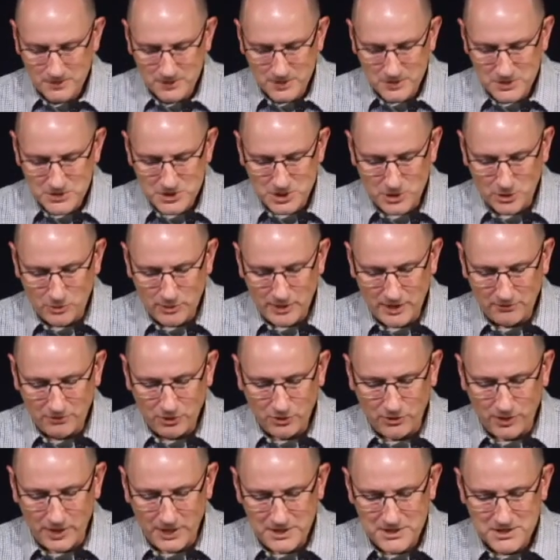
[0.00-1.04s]
So we have
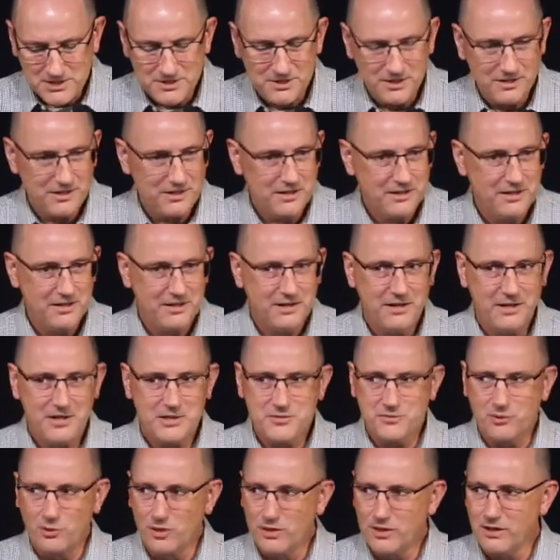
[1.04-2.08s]
Christ, he's
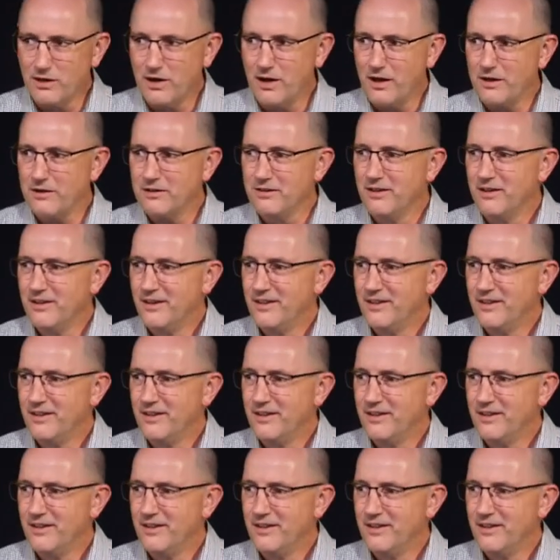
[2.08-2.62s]
fully God,